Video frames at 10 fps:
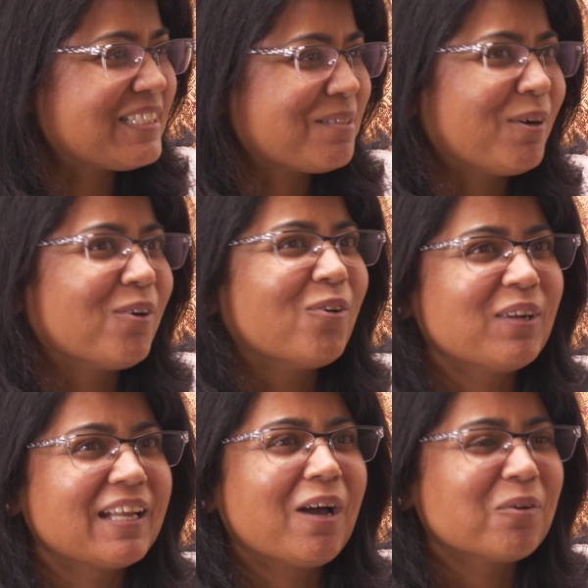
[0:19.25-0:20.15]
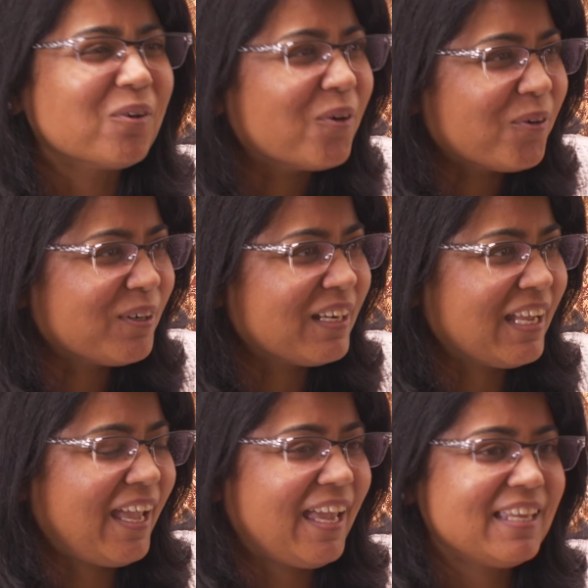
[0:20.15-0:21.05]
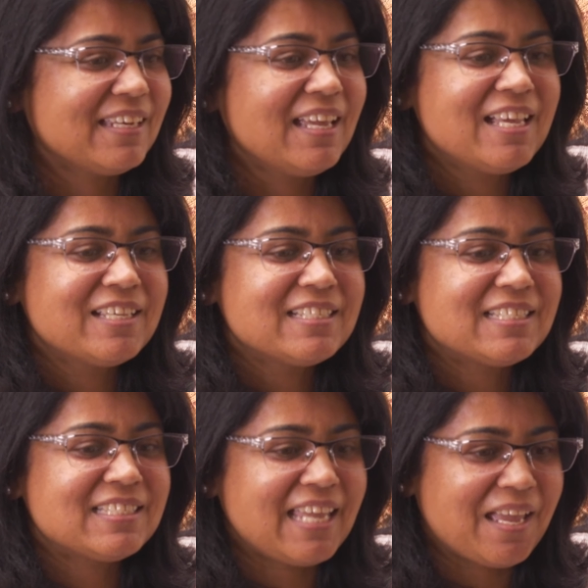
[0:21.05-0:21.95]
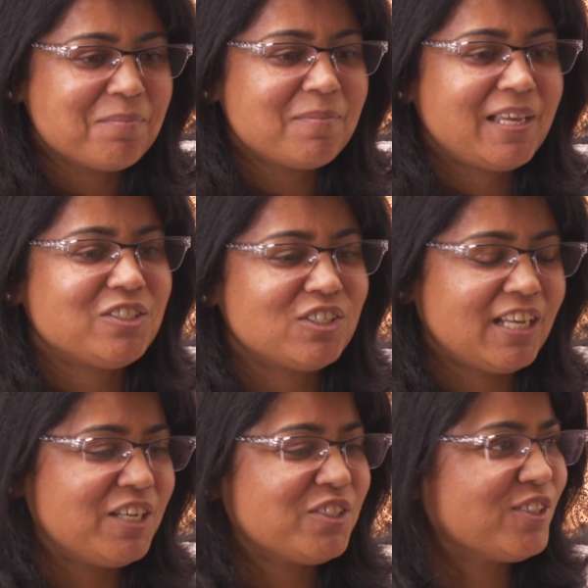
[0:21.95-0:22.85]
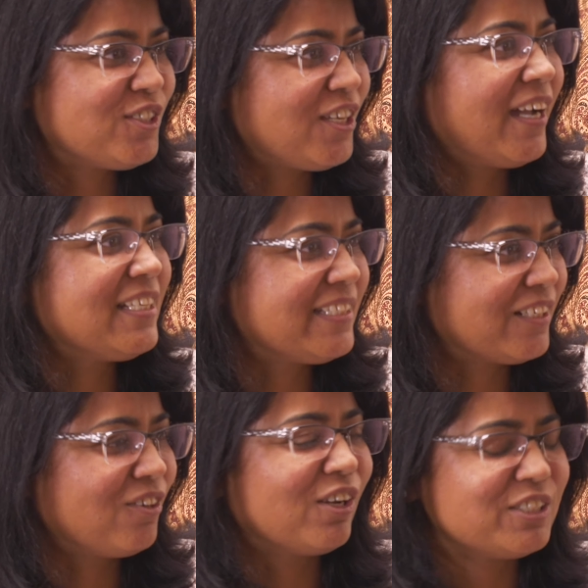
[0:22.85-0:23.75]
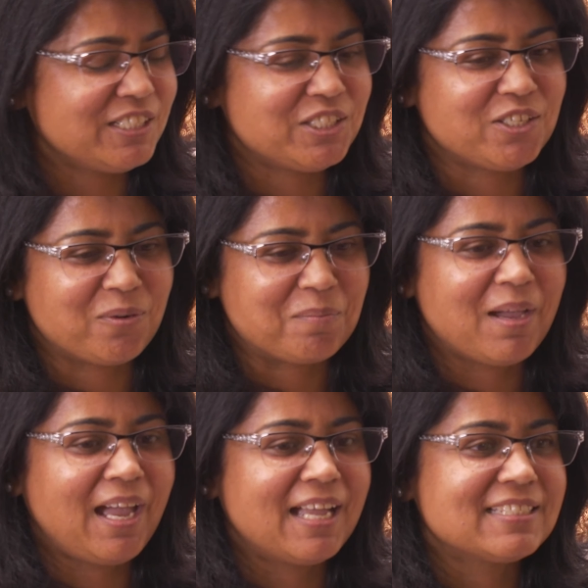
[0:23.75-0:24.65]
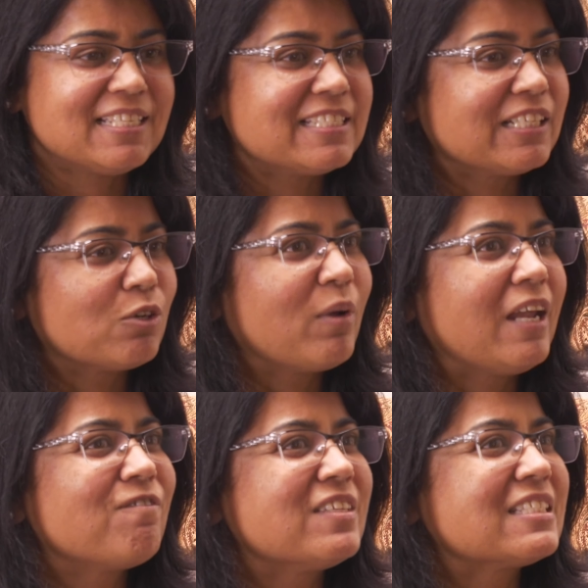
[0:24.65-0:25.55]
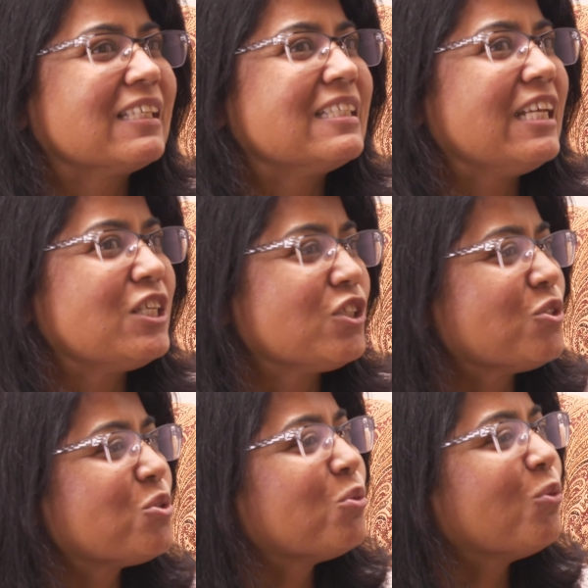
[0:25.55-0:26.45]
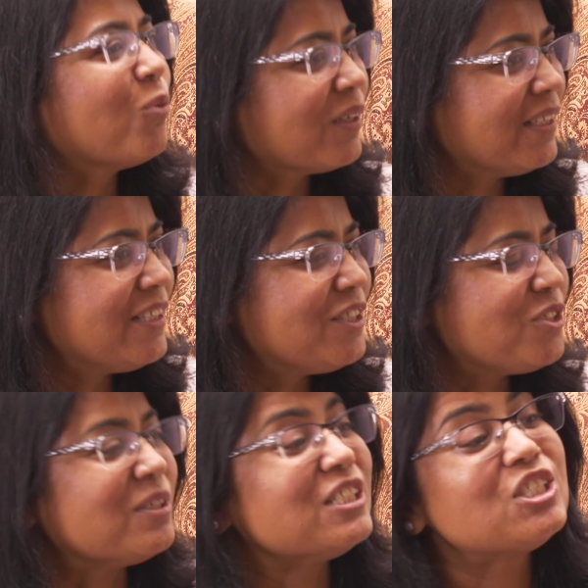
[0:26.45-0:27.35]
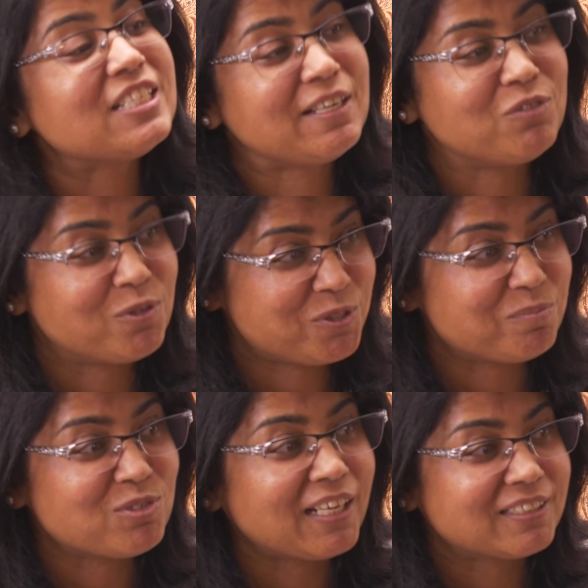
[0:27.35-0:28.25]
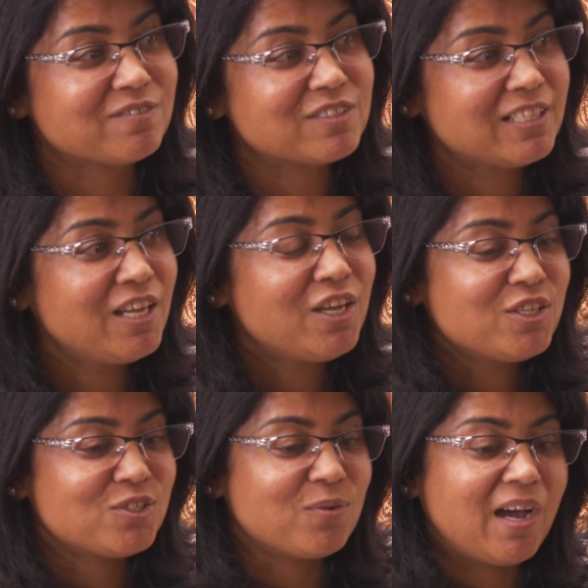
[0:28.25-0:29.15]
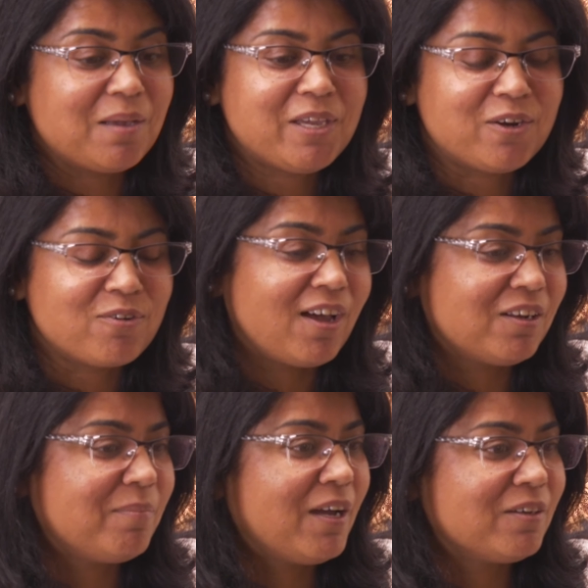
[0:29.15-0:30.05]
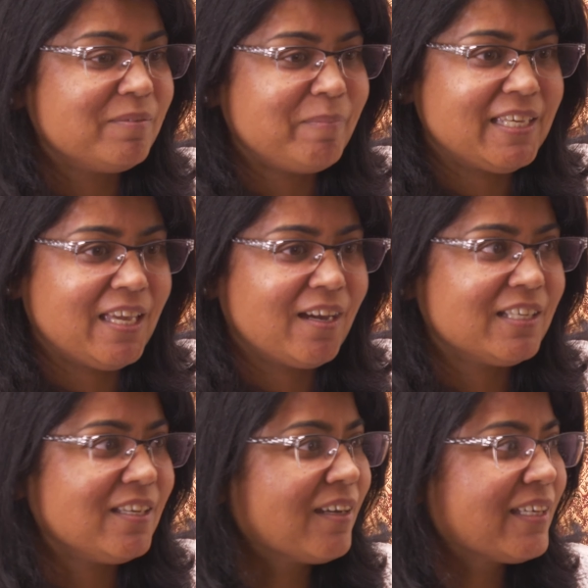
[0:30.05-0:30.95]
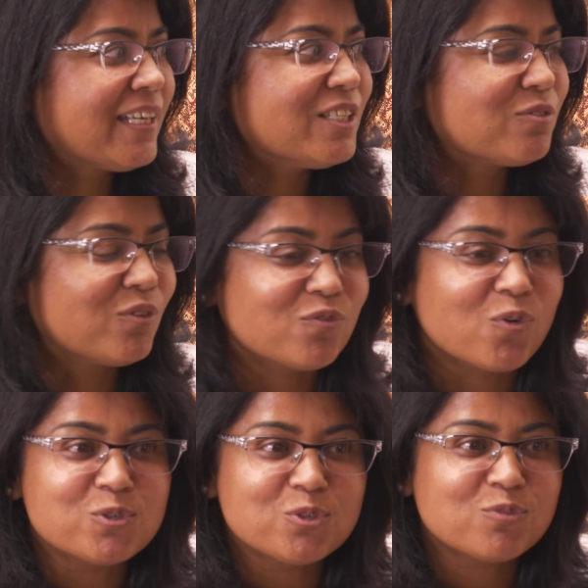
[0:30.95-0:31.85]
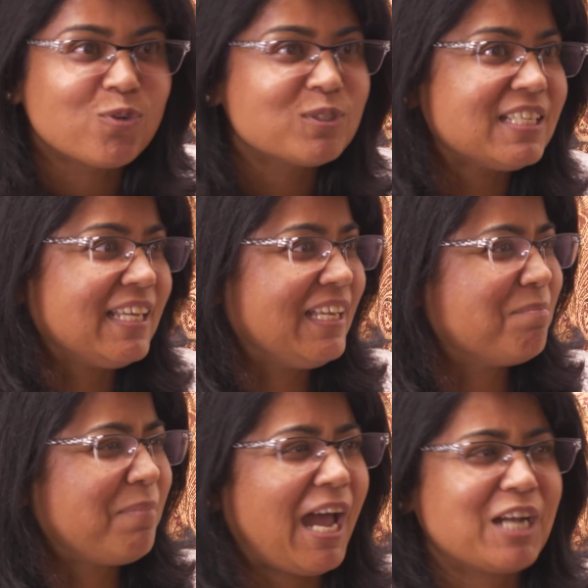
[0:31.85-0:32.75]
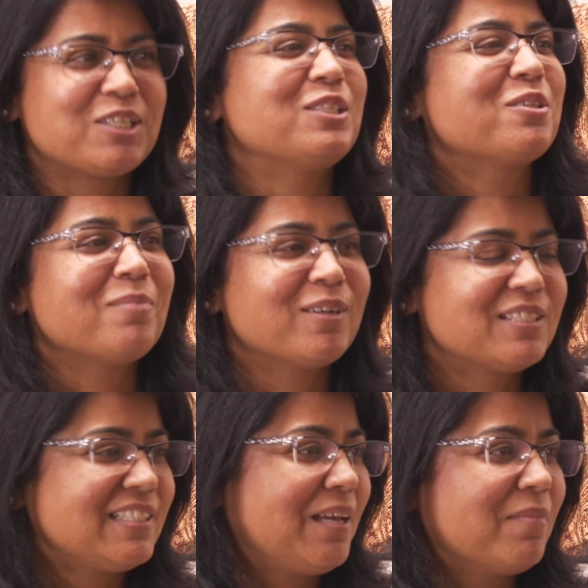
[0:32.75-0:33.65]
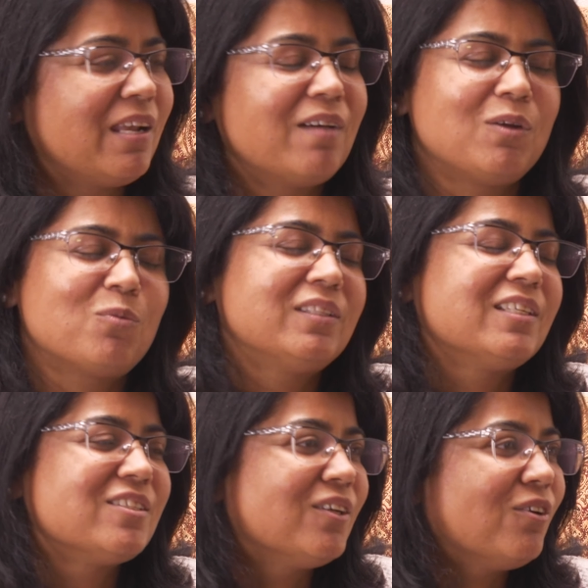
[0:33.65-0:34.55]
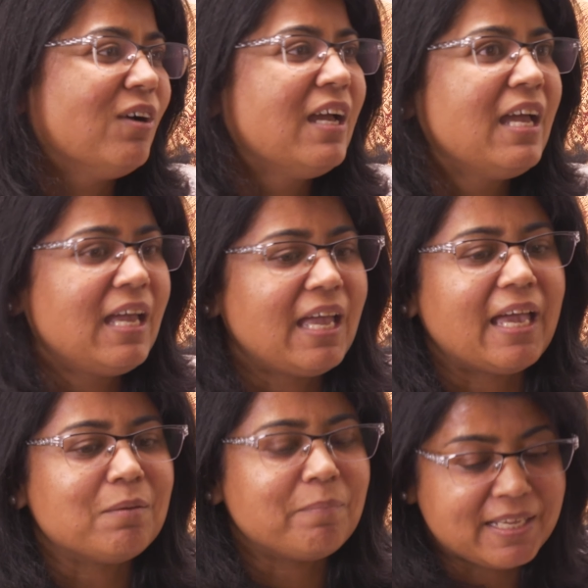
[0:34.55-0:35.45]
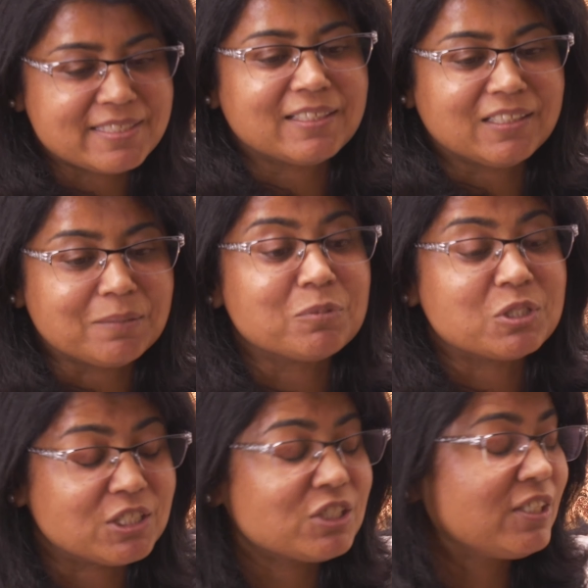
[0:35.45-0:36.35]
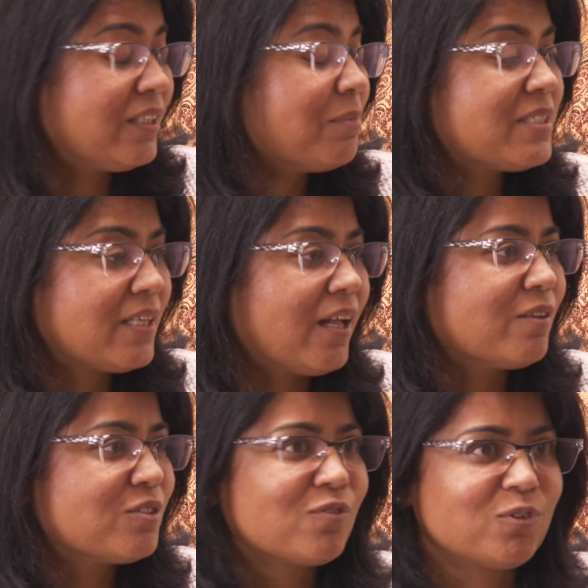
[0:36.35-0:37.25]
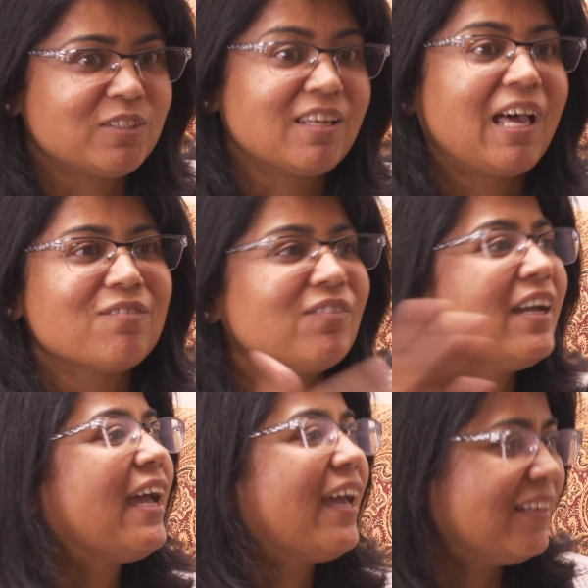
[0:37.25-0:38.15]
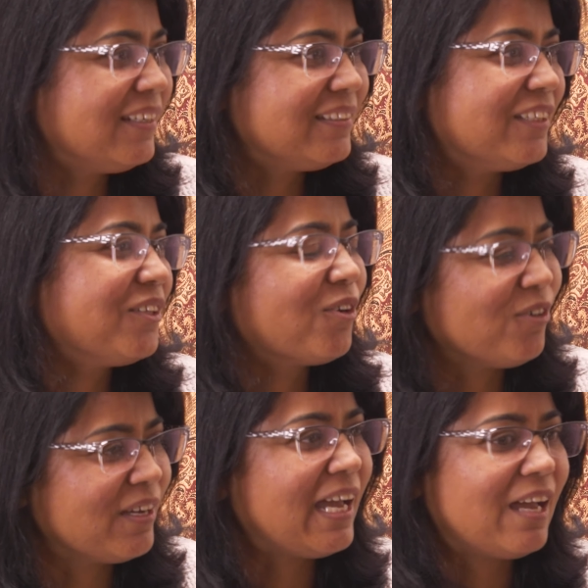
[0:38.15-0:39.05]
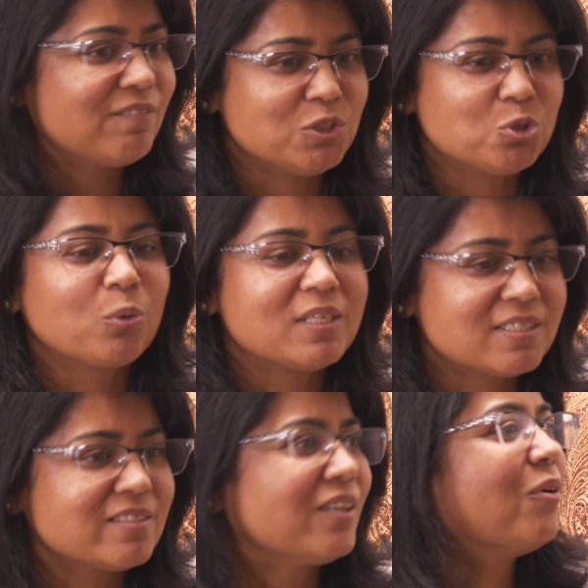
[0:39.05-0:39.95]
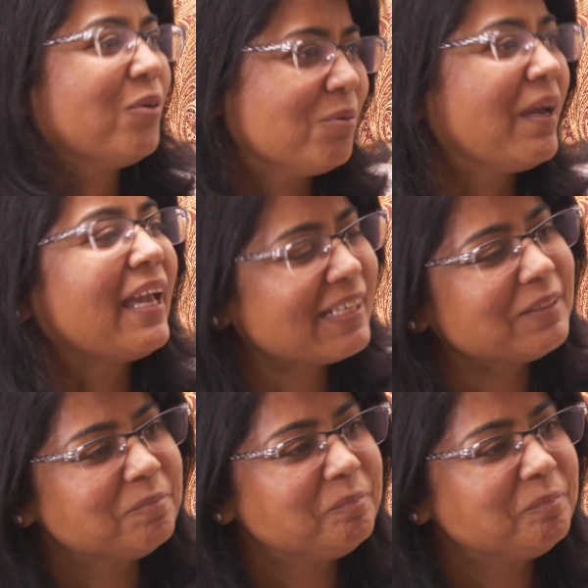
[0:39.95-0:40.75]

It's about learning how to learn and STEM education, science, technology, engineering, math is a great facilitation tool to achieve those objectives. So I'm here all about making our young kids from 4 to 14 passionate about STEM, loving what they do, and basically positioning themselves for the life ahead that they're going to have and choices they're going to make.